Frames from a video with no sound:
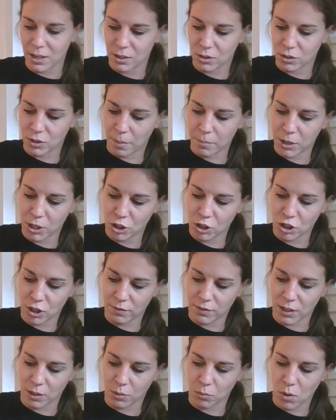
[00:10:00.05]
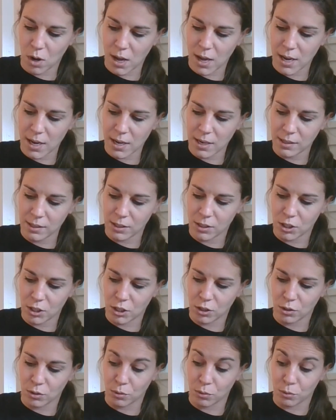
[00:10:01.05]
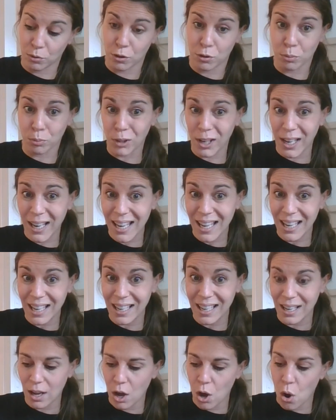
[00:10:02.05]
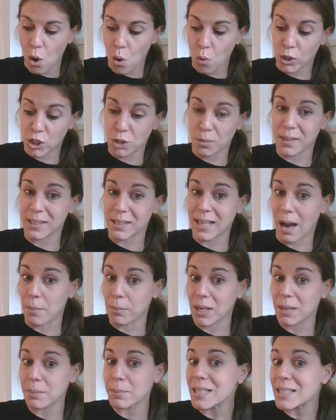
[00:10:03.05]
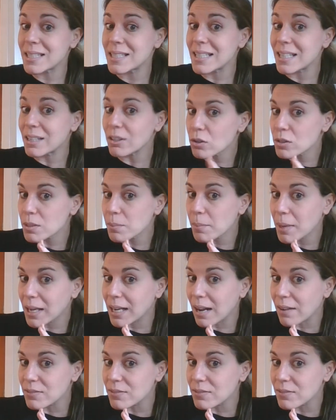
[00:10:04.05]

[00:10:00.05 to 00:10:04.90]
So I'm going to shift it 1, 2, 3, which means how many zeros am I going to